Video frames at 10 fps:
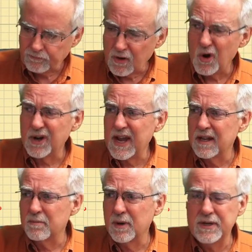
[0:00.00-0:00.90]
or
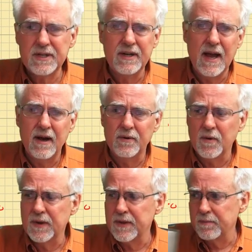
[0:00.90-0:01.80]
calibration
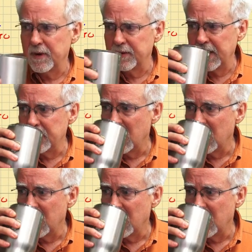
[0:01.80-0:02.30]
algorithm, okay?